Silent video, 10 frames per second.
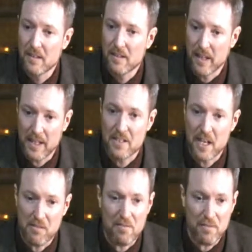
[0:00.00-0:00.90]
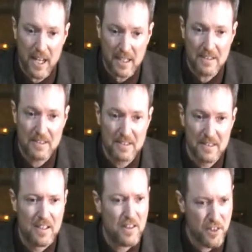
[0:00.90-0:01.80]
And as I reflect
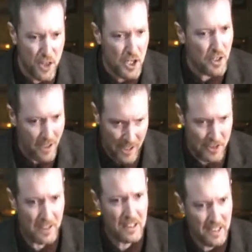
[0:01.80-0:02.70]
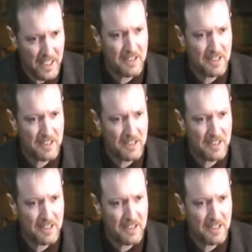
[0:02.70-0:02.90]
theologically,